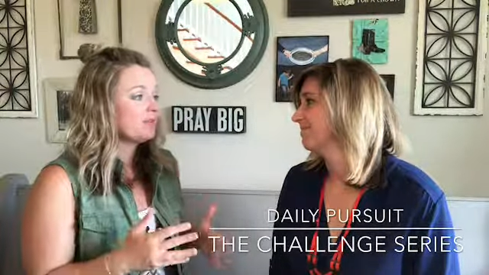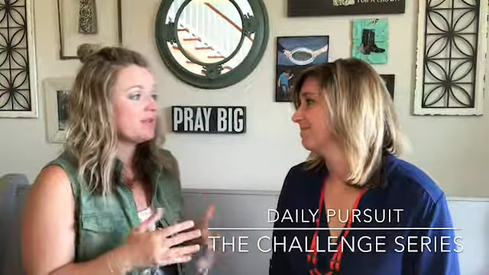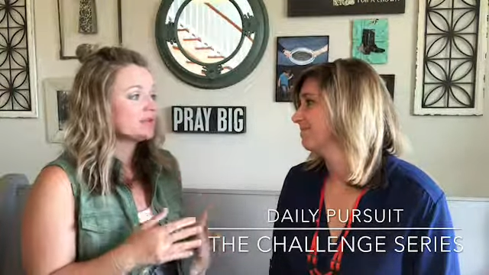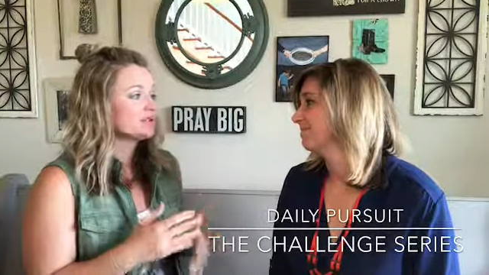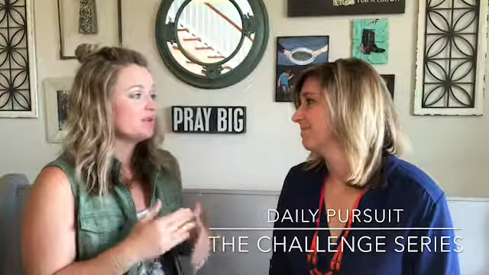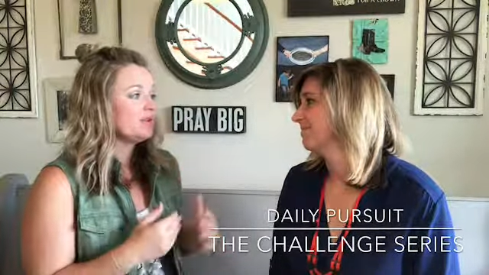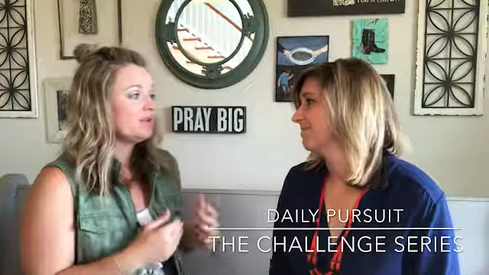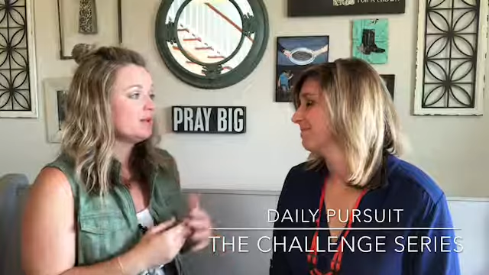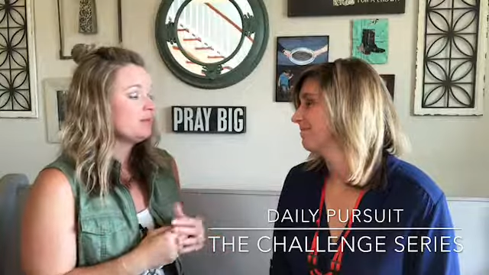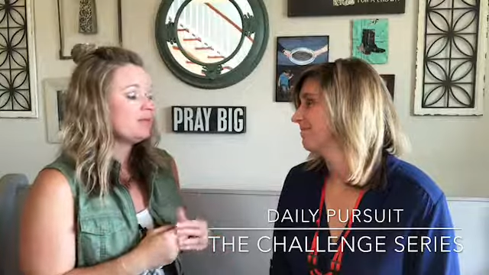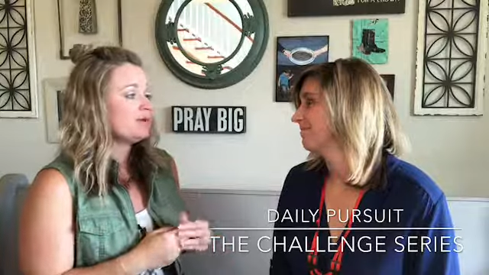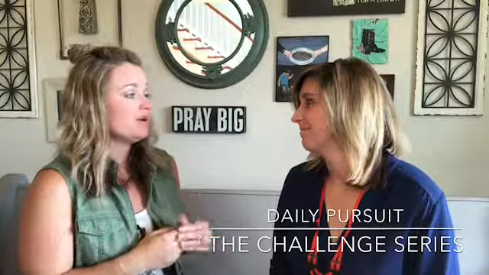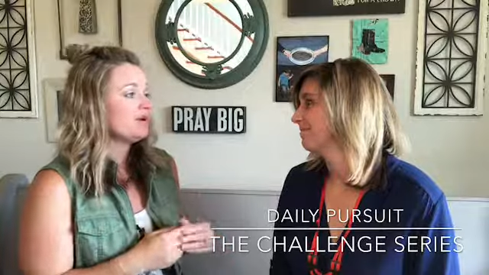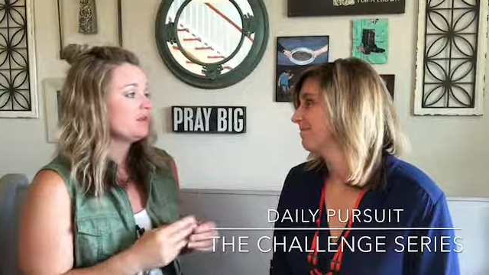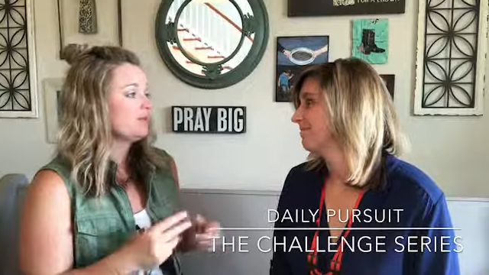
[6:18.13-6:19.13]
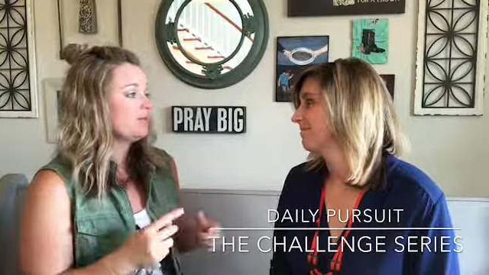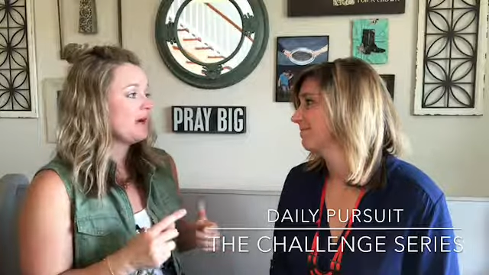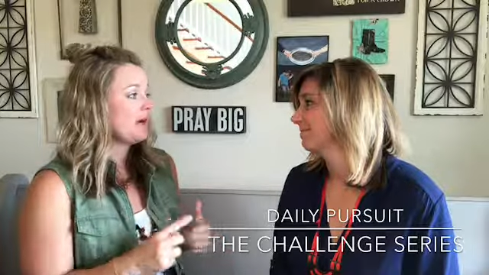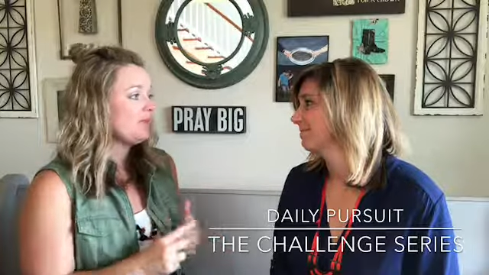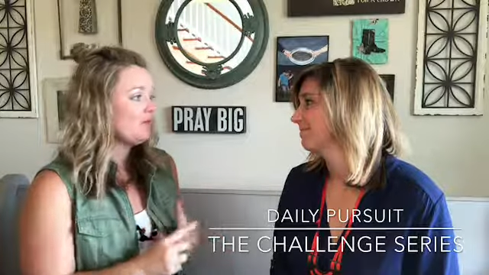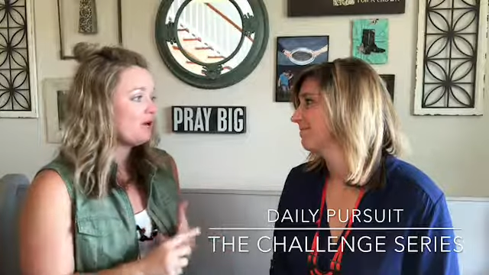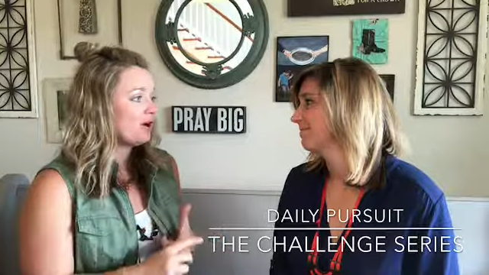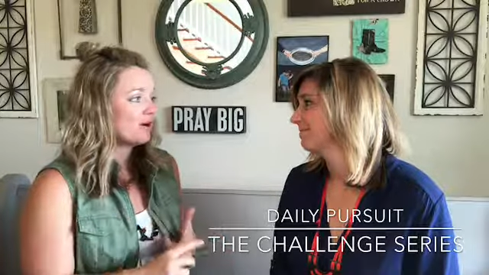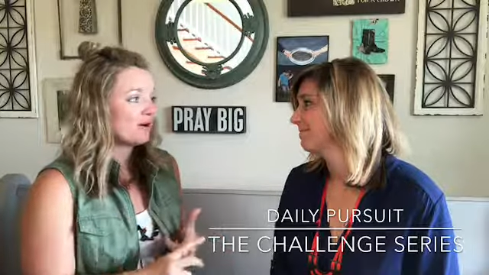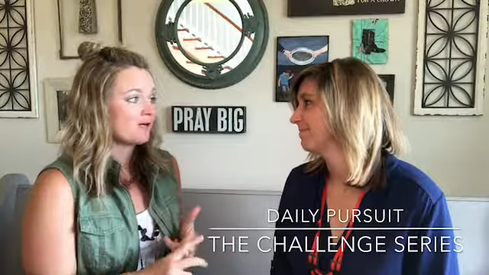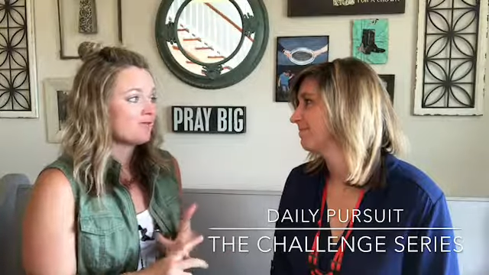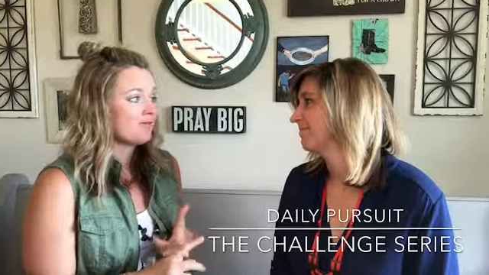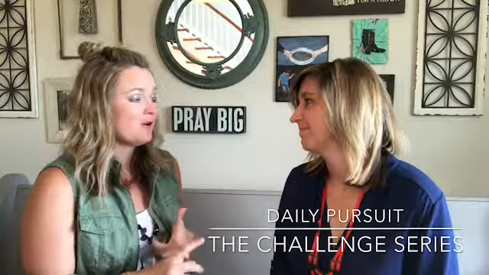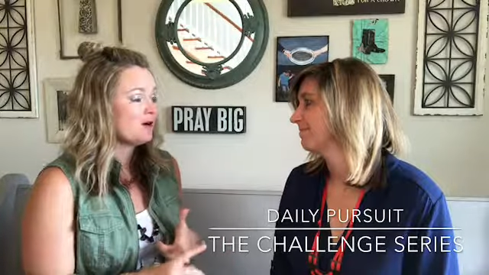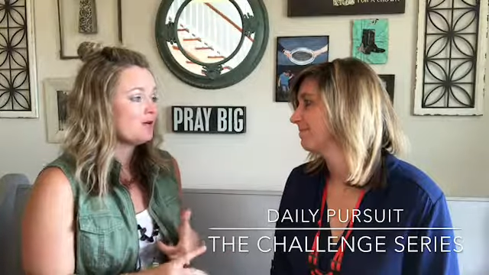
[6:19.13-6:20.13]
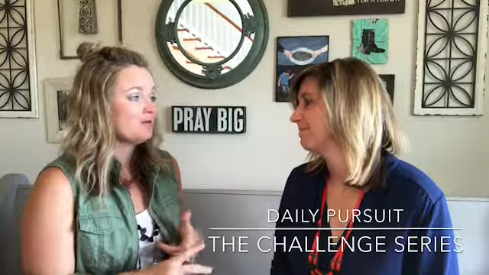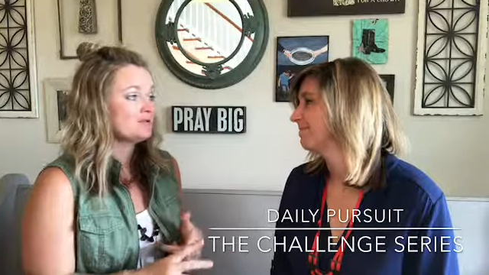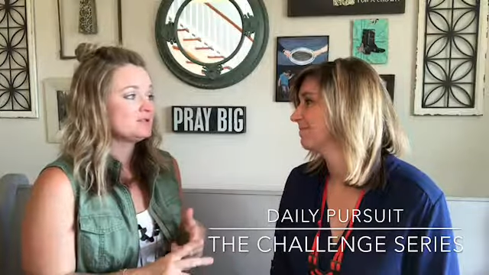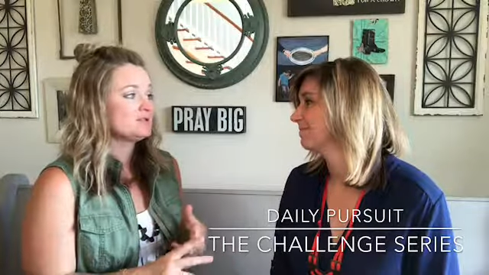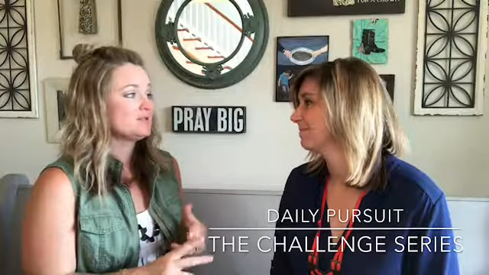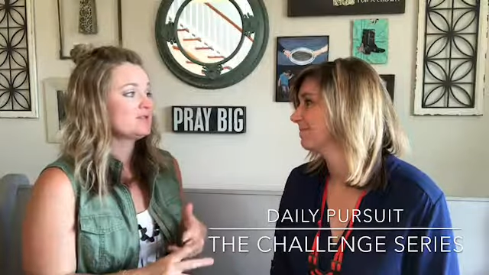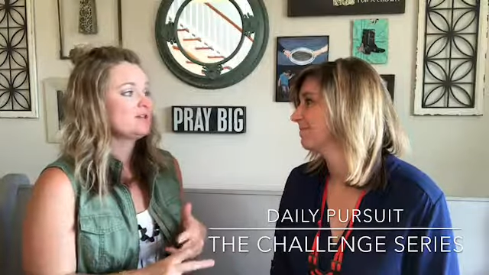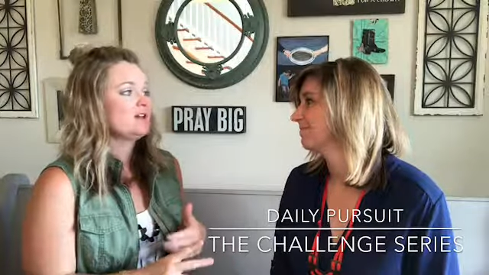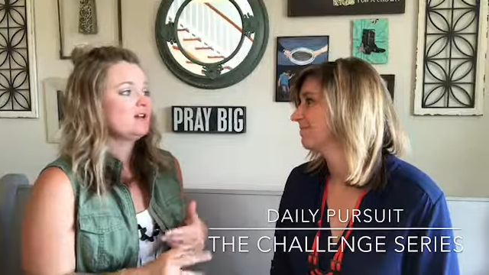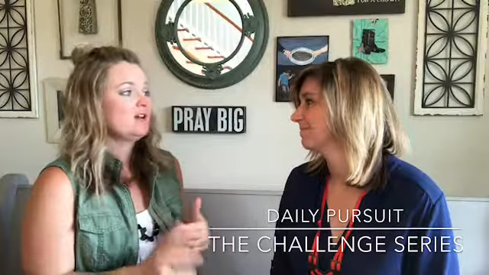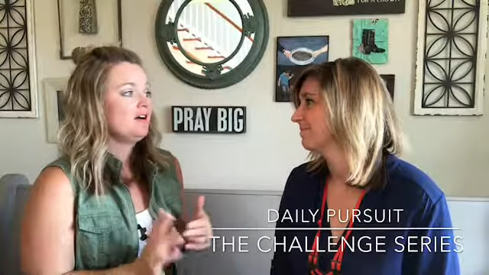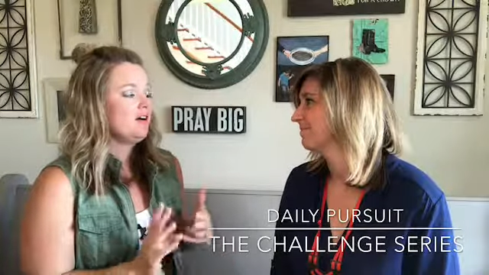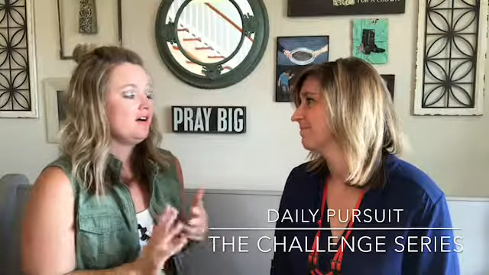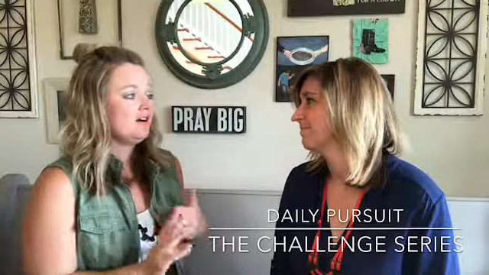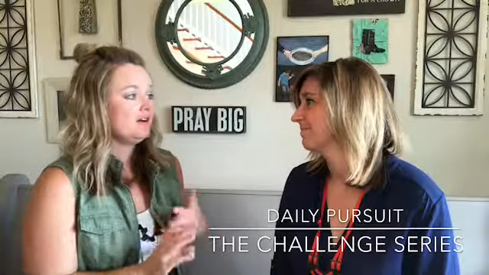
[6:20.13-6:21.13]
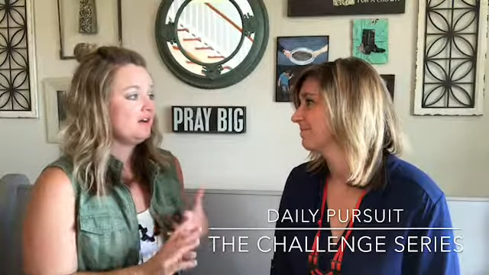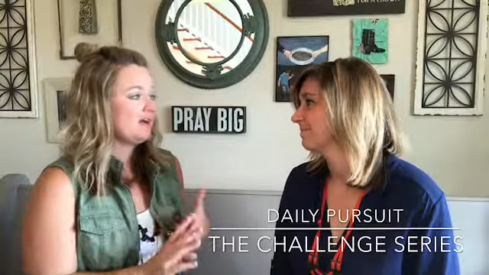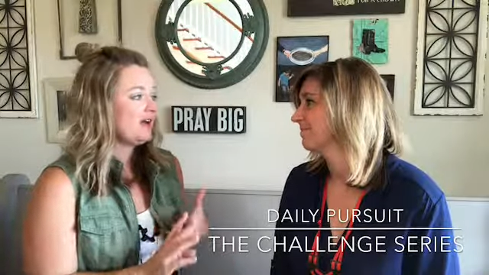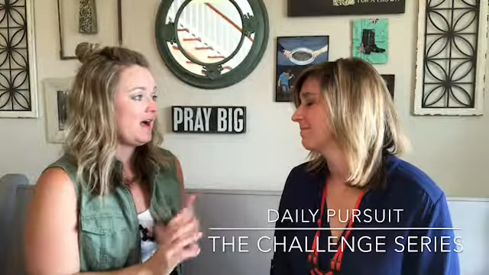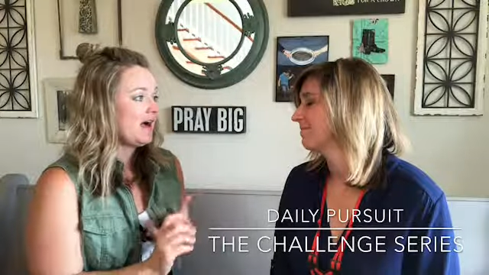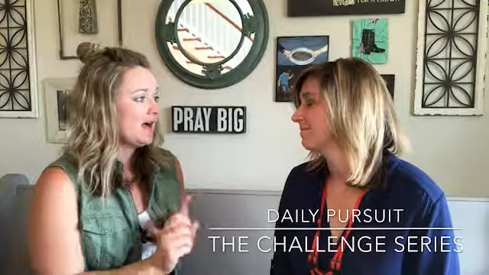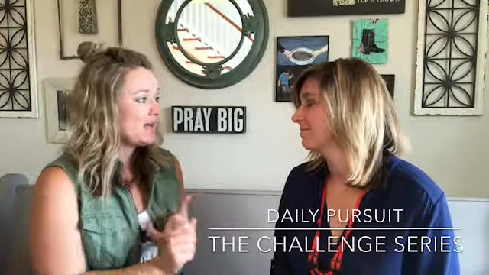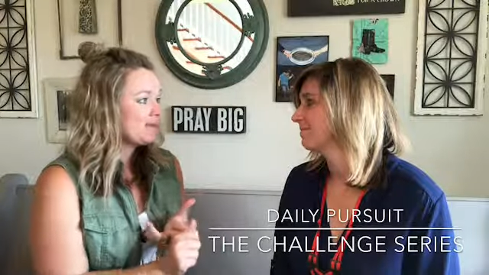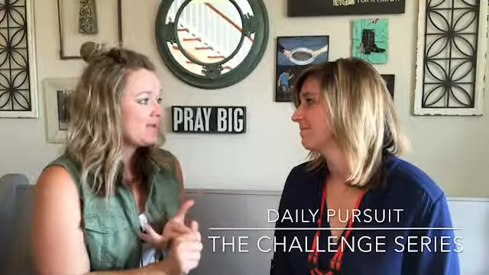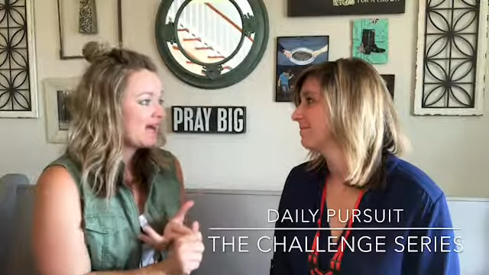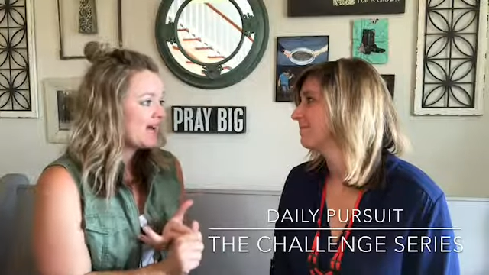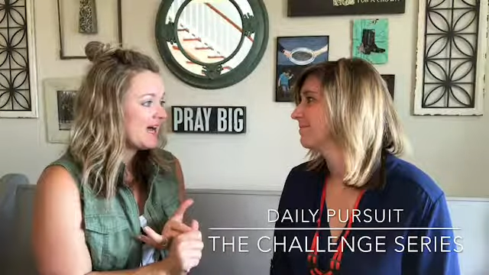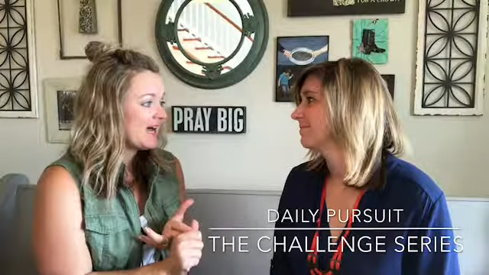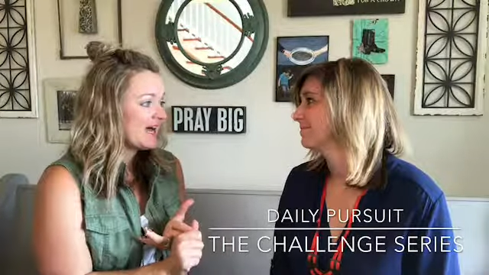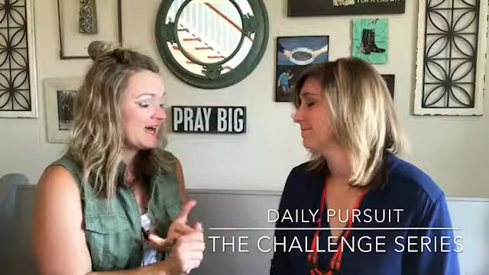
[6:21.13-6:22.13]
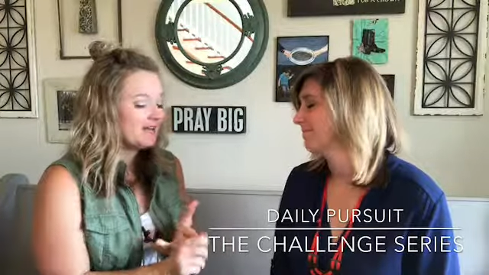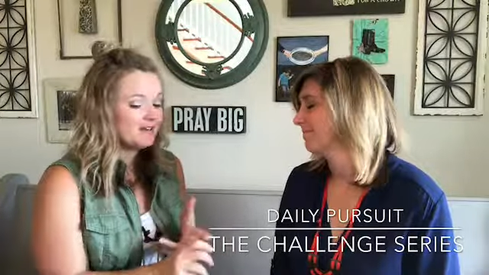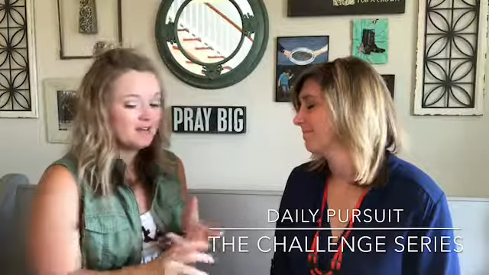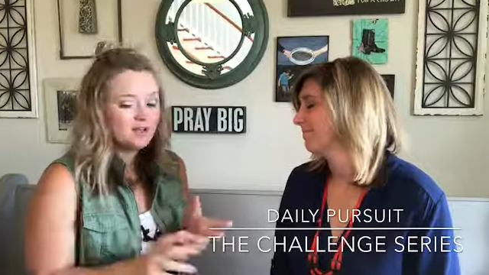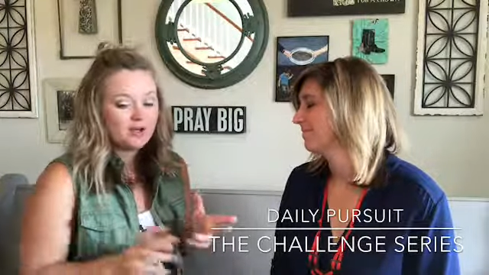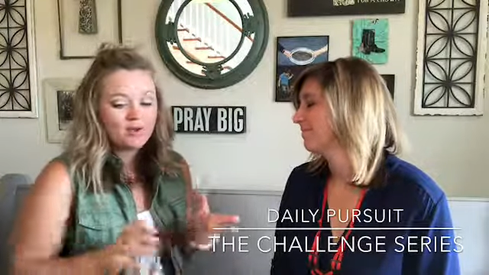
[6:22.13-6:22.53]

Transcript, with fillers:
Speaker 1: because we can put the Bible on our phones, on an iPad.